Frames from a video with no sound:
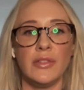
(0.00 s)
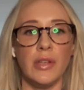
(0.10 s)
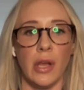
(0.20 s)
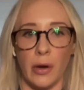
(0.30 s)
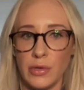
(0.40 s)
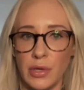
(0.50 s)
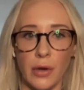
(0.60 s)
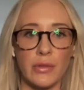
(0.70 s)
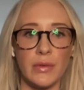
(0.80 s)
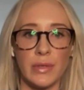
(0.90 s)
You know, to
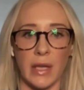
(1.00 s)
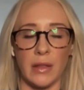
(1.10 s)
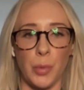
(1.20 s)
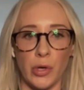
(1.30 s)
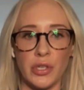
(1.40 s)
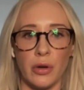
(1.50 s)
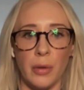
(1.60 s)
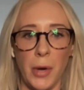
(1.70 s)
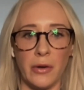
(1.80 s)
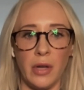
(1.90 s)
those who cite the Portugal
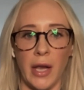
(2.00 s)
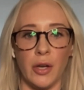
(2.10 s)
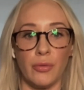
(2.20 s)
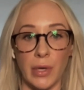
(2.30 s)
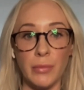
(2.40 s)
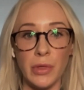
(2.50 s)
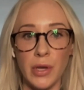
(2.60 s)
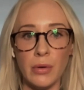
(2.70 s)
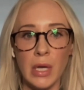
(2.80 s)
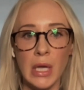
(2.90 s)
model, I agree with
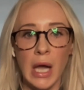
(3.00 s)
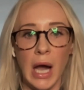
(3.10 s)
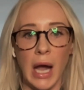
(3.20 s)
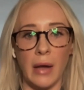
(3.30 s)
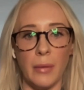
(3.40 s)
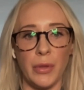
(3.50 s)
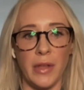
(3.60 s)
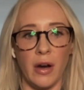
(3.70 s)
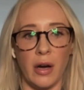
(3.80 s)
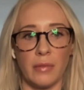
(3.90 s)
you, but
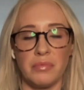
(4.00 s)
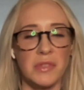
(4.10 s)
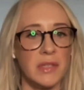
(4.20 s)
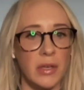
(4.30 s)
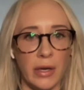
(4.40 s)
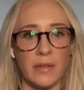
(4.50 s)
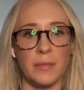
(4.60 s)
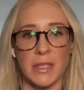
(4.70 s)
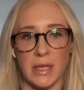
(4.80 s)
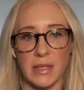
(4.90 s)
there are serious
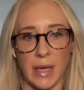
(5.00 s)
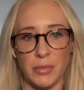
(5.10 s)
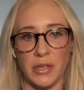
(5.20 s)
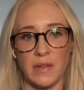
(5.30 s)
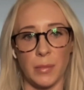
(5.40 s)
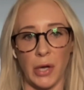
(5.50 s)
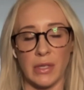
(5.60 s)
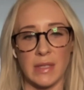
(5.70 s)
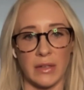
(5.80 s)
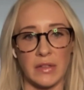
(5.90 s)
misconceptions about
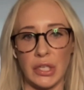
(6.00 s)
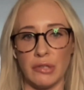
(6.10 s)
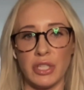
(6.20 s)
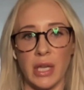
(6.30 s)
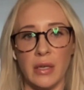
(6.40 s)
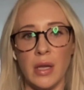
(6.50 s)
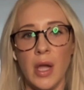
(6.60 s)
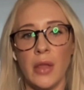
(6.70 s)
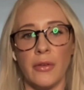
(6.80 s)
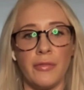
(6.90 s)
its execution.
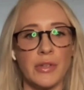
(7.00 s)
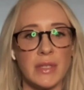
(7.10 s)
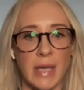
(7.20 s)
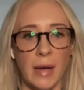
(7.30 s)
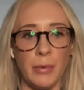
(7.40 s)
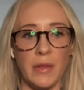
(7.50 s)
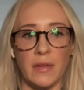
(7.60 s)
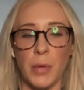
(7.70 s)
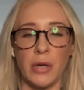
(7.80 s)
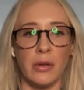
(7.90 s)
The first step in
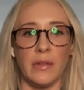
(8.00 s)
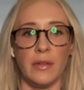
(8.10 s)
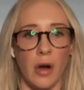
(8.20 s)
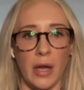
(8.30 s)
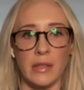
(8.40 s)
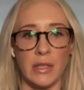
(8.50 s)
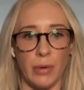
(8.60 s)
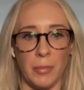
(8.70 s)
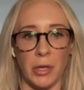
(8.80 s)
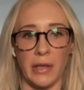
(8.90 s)
this model is not
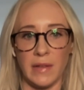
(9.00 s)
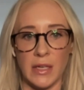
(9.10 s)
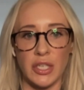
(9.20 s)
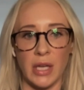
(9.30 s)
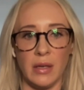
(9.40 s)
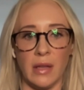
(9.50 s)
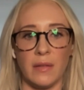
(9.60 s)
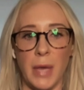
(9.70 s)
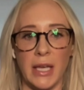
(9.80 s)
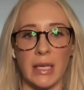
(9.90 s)
decriminalization, it's
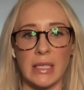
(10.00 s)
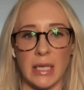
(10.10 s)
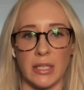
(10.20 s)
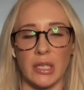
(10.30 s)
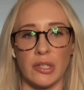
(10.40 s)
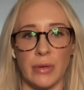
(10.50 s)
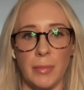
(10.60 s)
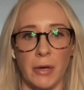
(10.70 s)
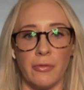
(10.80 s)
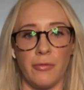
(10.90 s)
making addiction
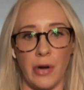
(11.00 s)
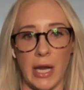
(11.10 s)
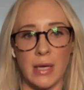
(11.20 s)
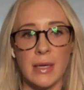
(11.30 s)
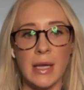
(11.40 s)
treatment free.